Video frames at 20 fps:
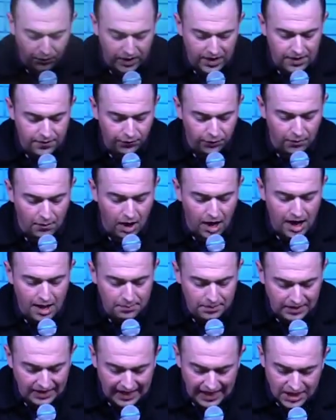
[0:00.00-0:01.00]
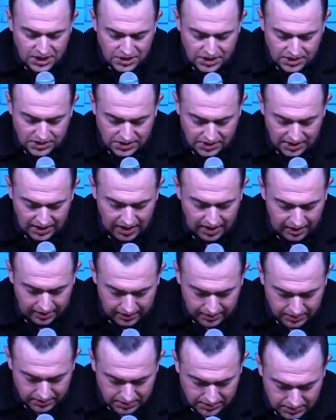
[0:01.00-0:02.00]
from obligations to
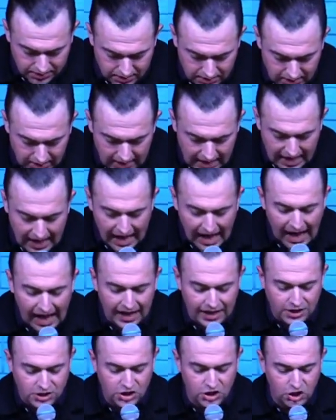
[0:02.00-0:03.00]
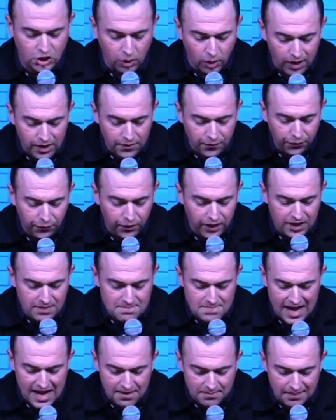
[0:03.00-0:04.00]
others, I joyfully
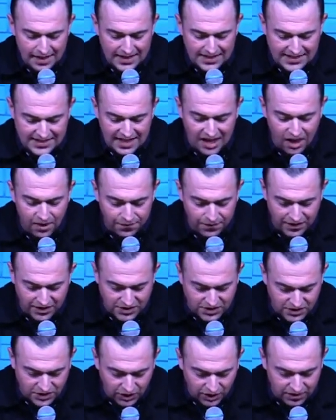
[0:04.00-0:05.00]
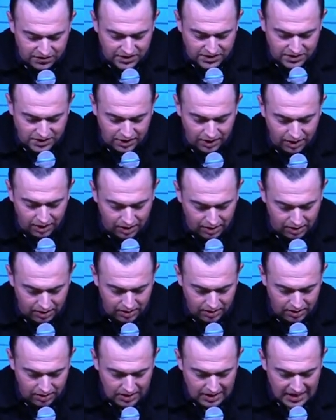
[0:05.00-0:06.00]
make myself a servant to
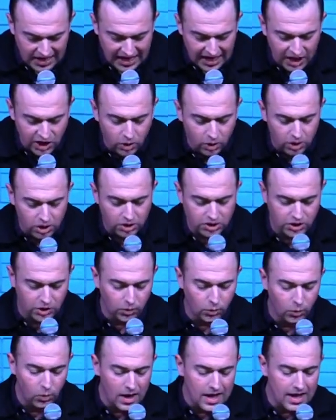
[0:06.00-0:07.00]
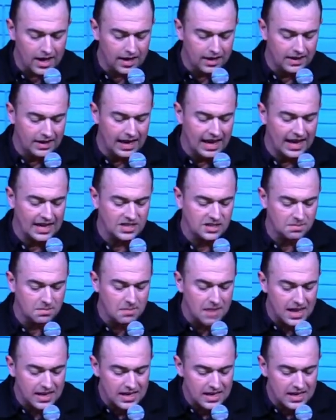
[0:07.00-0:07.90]
all in order to win as many